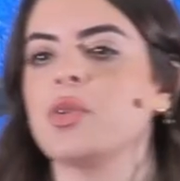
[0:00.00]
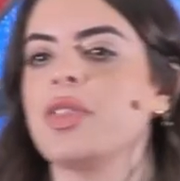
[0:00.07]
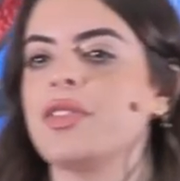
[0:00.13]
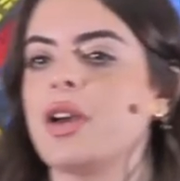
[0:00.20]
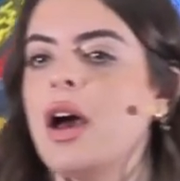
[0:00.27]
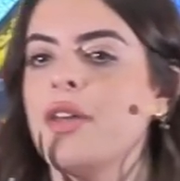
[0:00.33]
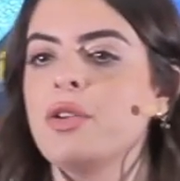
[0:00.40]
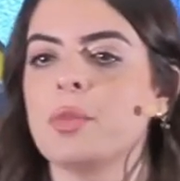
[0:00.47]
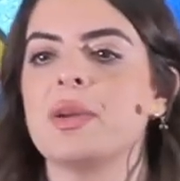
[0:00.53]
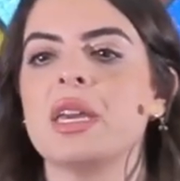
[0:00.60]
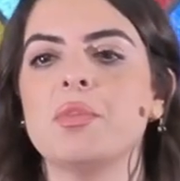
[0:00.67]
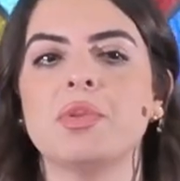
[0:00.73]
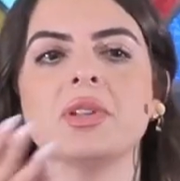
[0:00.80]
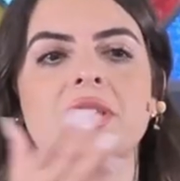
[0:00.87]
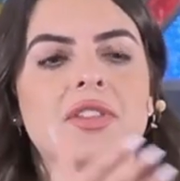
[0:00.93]
with other
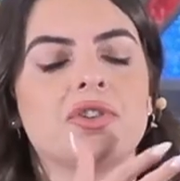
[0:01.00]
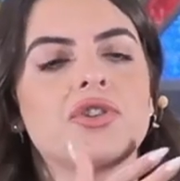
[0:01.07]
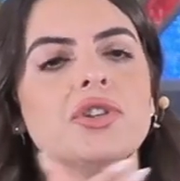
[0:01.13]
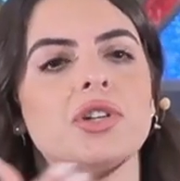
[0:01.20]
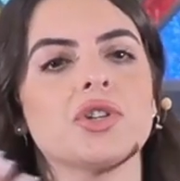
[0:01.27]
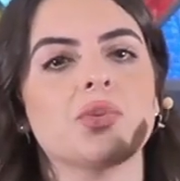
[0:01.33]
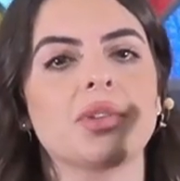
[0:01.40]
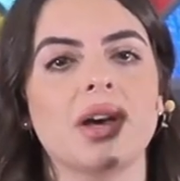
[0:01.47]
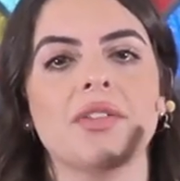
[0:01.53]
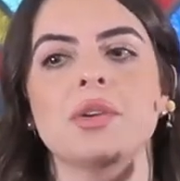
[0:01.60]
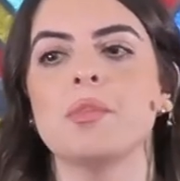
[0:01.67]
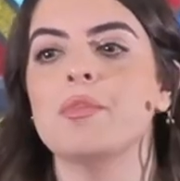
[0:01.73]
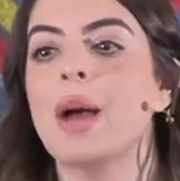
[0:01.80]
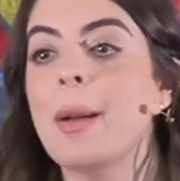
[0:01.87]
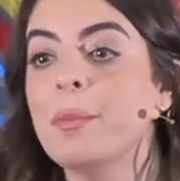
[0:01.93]
people in the church, with other
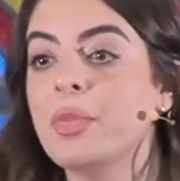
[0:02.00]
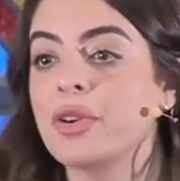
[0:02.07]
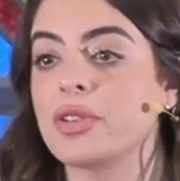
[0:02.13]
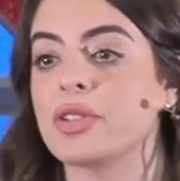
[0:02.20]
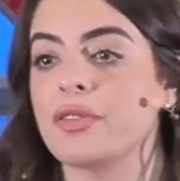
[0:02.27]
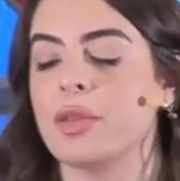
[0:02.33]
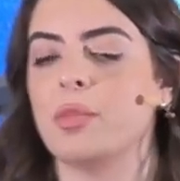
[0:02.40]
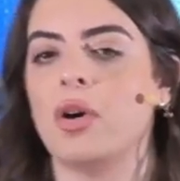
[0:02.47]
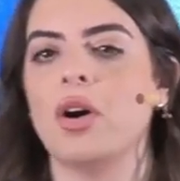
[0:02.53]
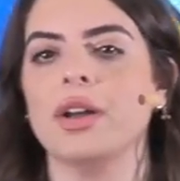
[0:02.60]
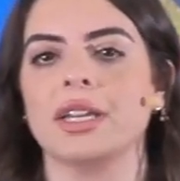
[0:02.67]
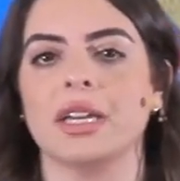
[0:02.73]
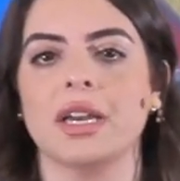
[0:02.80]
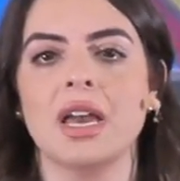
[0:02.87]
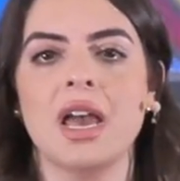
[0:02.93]
members of the
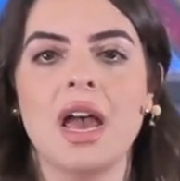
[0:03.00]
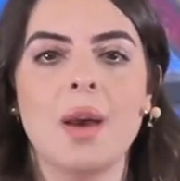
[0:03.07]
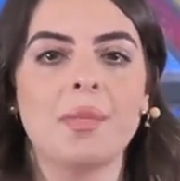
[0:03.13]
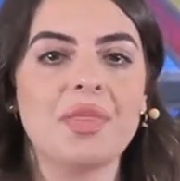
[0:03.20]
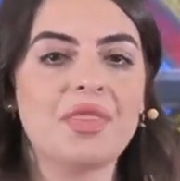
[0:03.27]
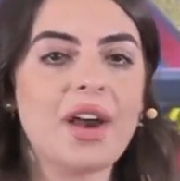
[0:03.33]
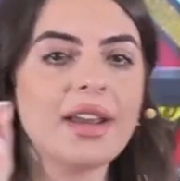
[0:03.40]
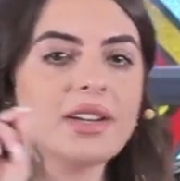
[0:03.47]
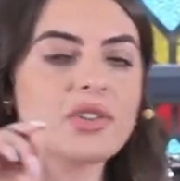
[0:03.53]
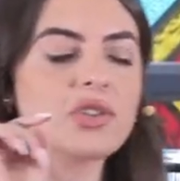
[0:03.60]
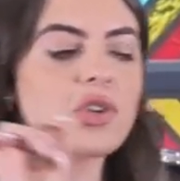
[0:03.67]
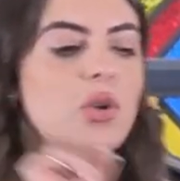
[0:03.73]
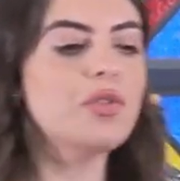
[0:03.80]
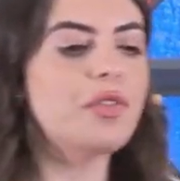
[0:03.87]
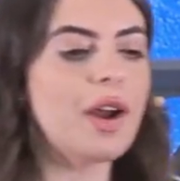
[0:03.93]
body. But that is
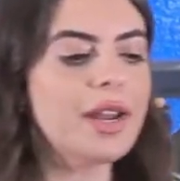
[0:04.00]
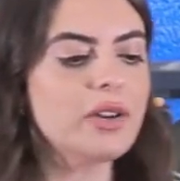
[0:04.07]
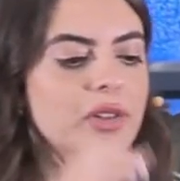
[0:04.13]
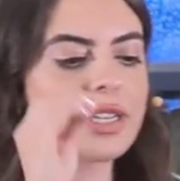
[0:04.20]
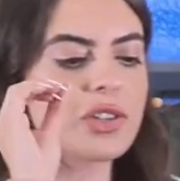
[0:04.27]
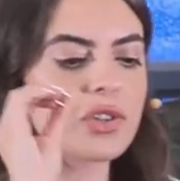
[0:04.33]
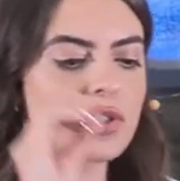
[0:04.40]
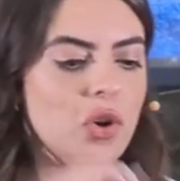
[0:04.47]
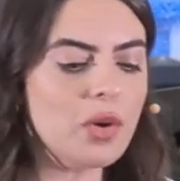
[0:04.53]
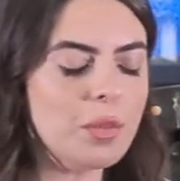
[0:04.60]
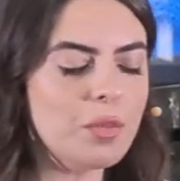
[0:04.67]
so vital. It's so